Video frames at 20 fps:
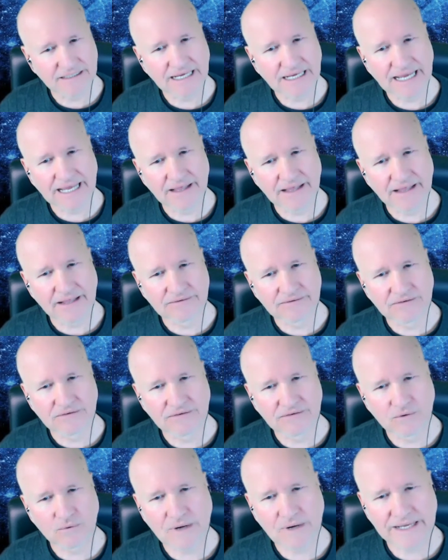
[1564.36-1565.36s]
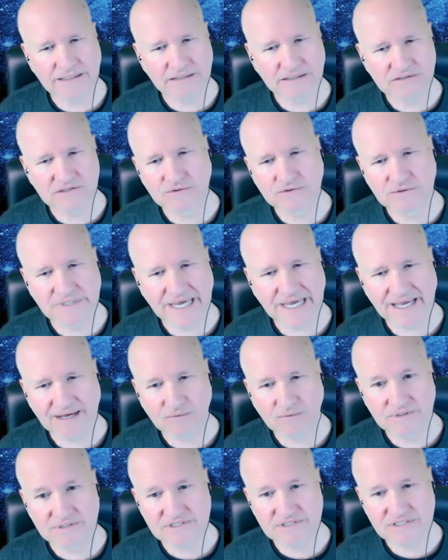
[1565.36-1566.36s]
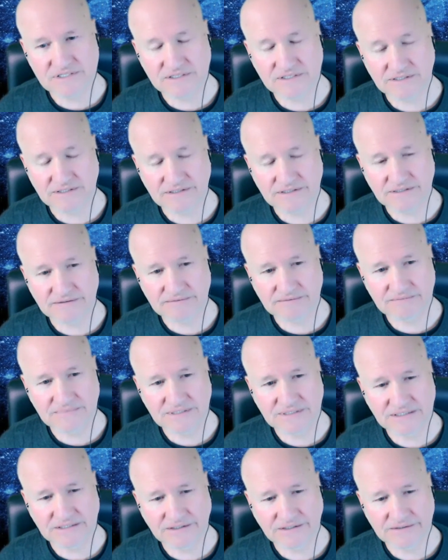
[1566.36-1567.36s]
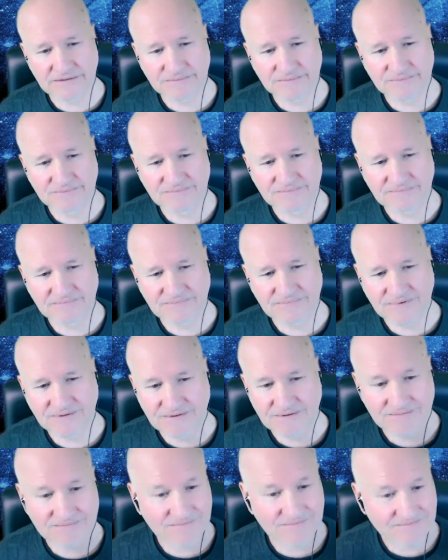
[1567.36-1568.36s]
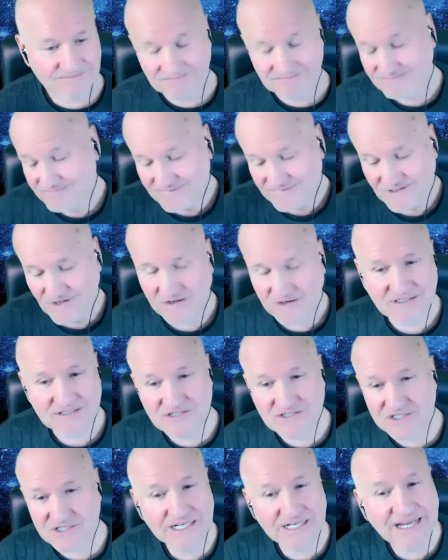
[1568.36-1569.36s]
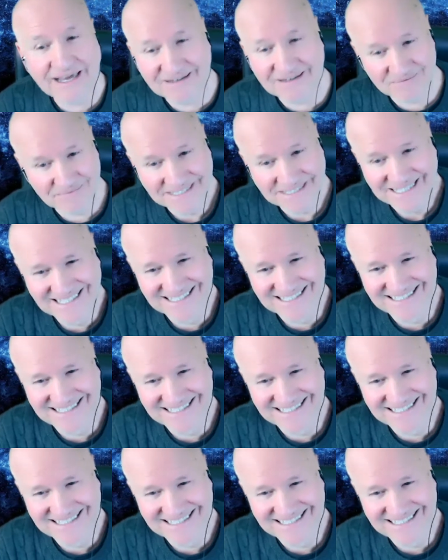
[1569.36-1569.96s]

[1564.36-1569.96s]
And the way to do that was to, you know, knock the shit out of me.